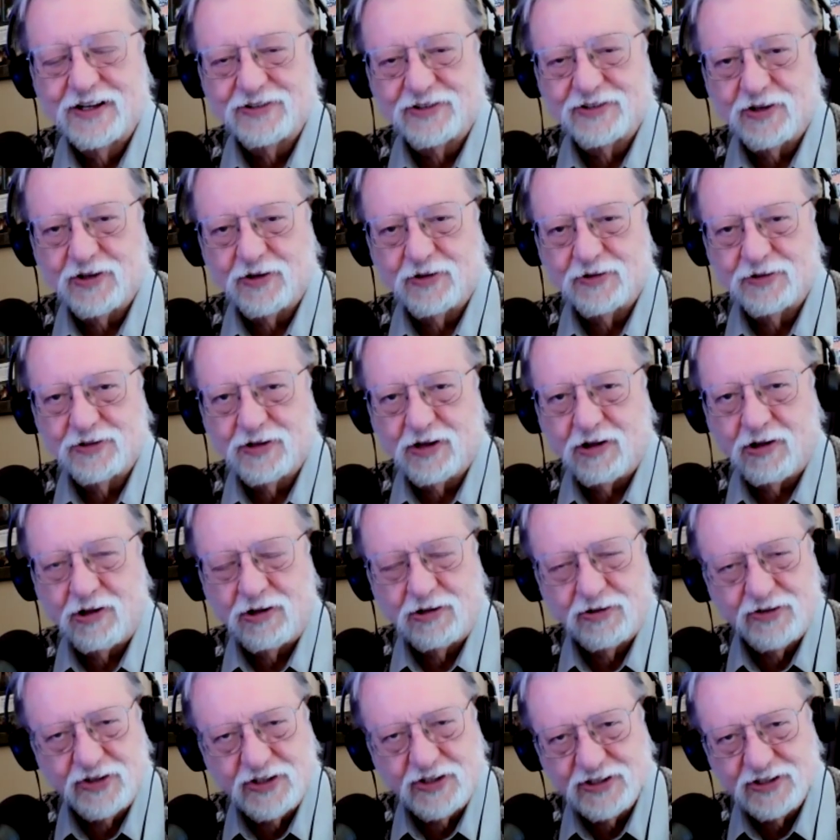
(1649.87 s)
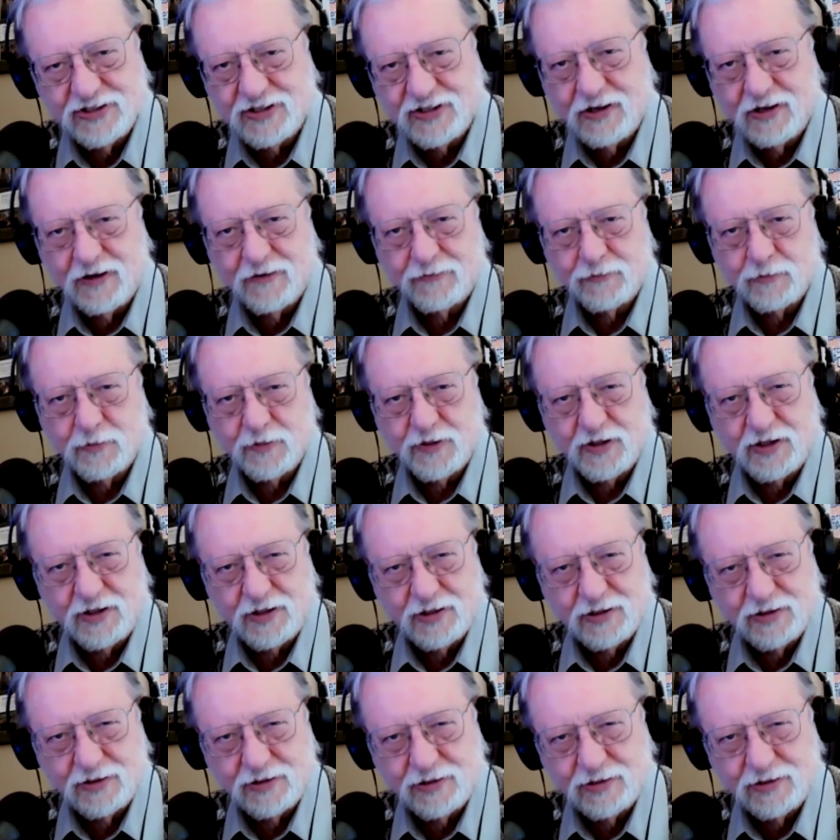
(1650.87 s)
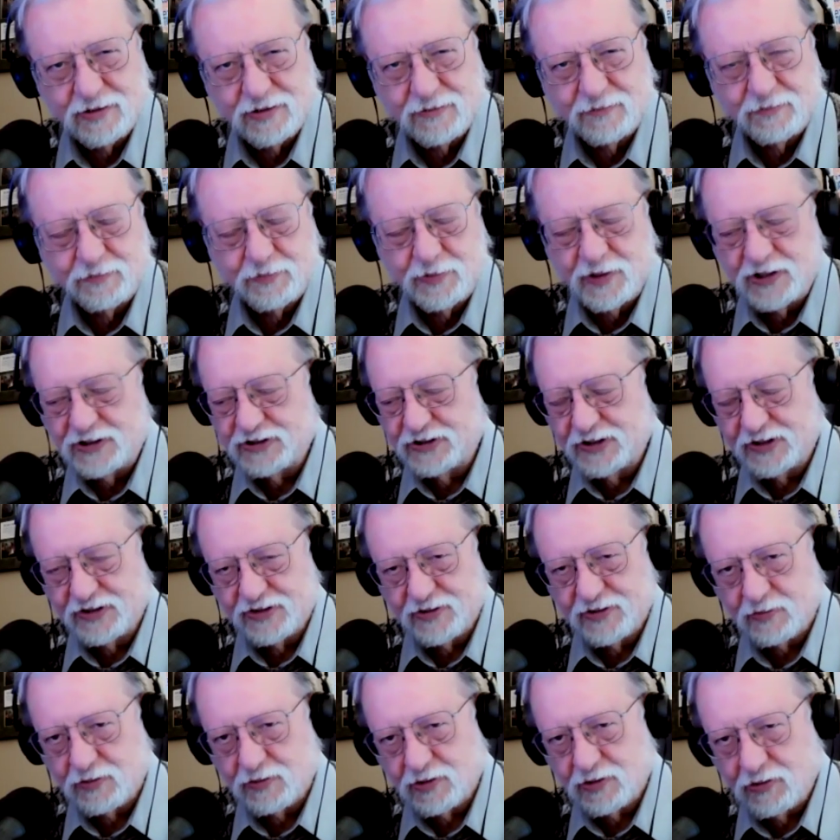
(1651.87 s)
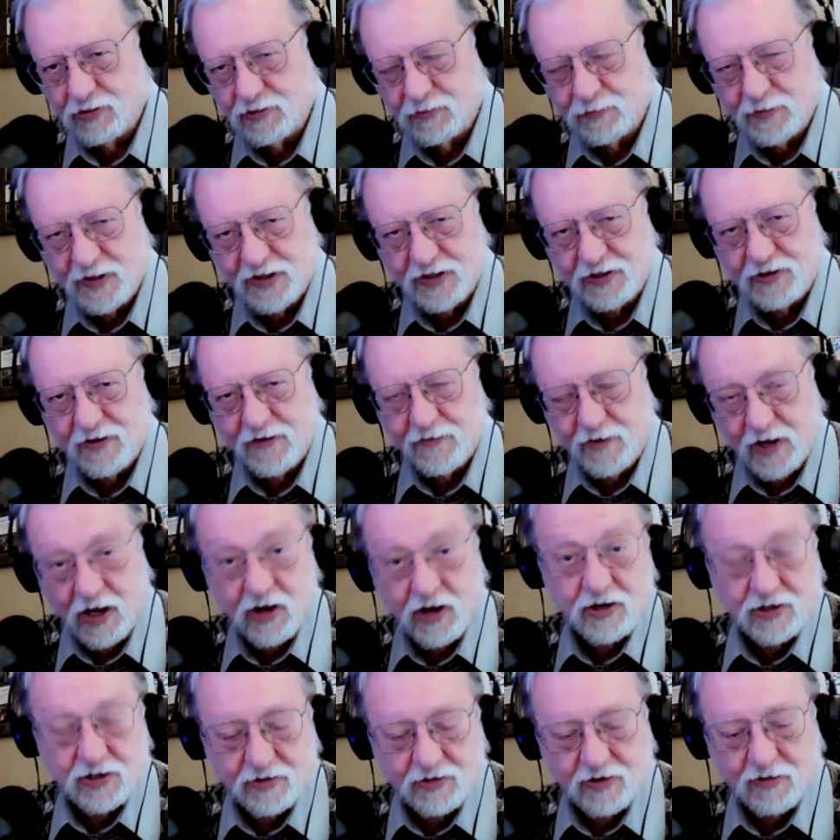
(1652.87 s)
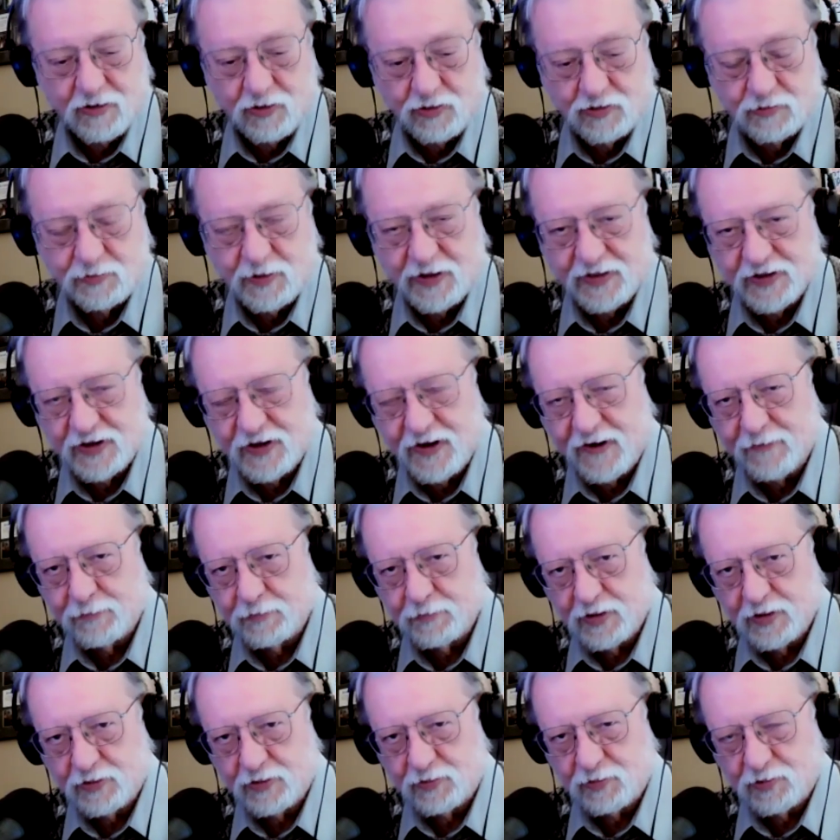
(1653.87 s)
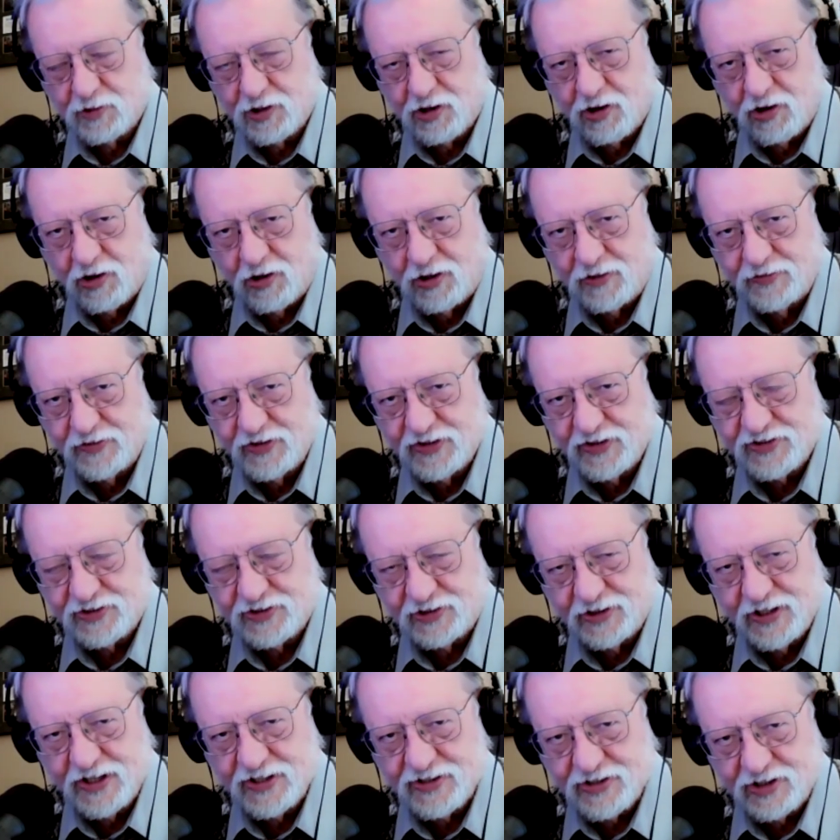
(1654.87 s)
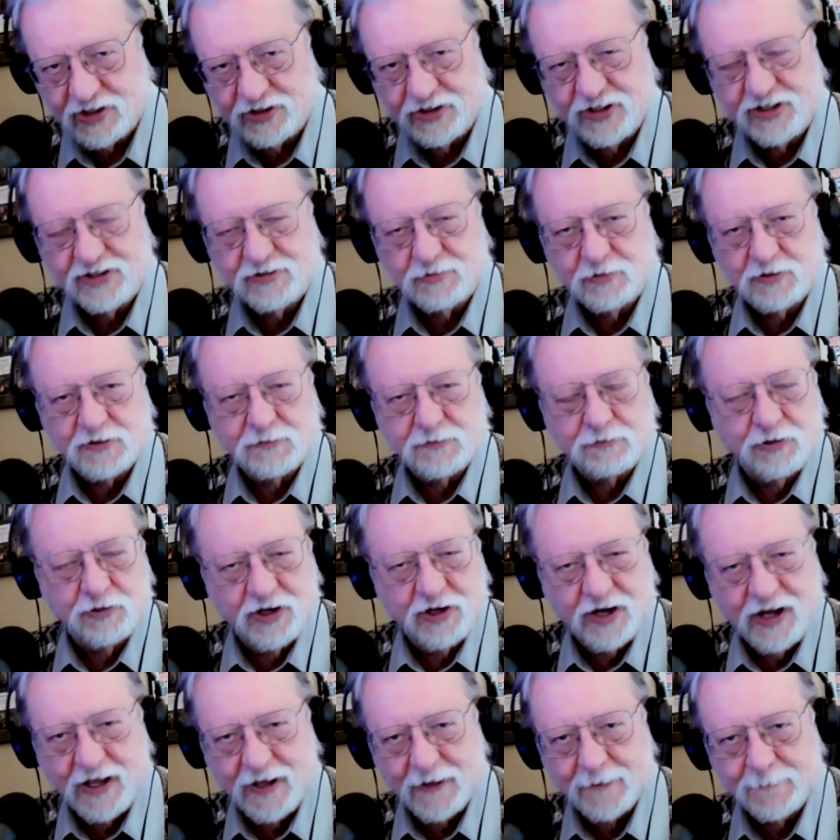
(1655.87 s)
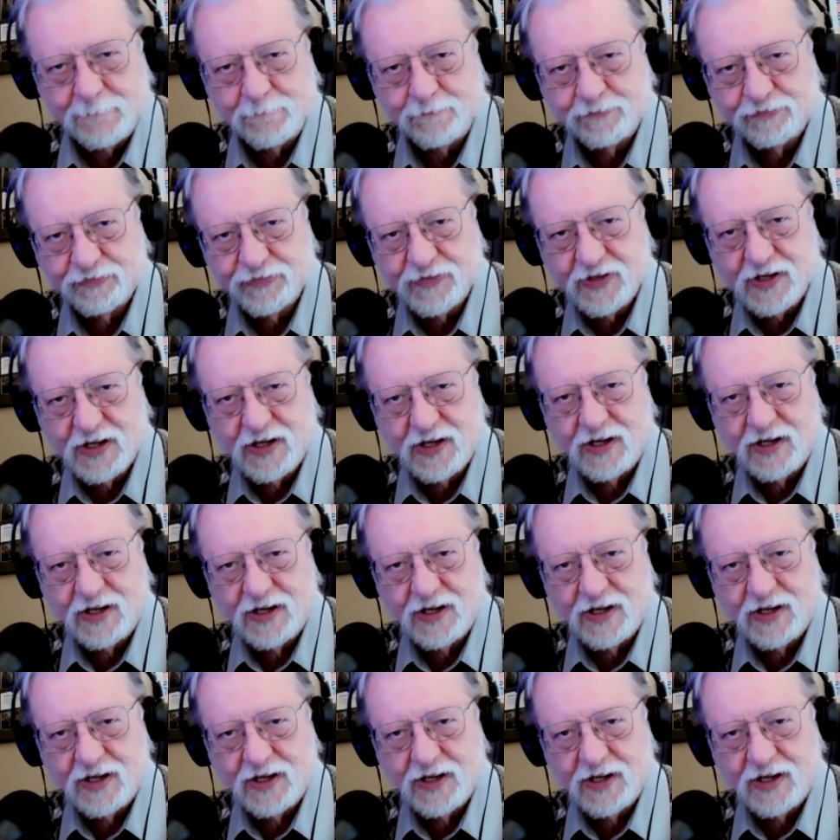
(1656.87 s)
So all these government buildings that were owned by are owned by the government were on this list. The list was put out.